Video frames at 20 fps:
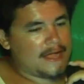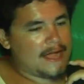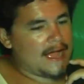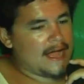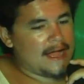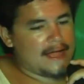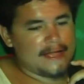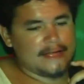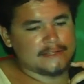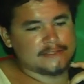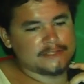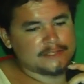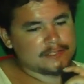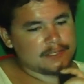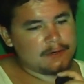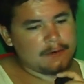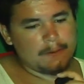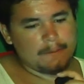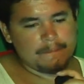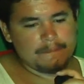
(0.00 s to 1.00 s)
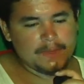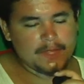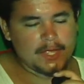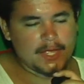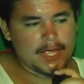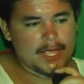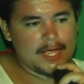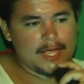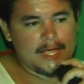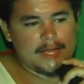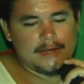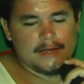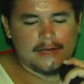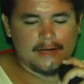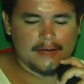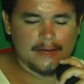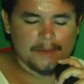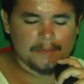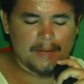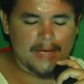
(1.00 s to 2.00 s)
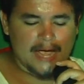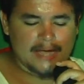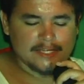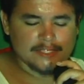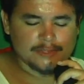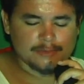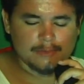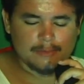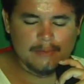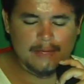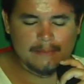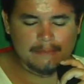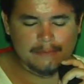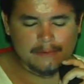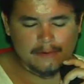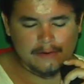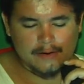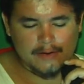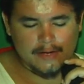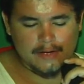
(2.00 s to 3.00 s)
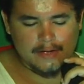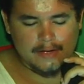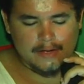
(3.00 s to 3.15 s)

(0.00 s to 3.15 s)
and so I just remember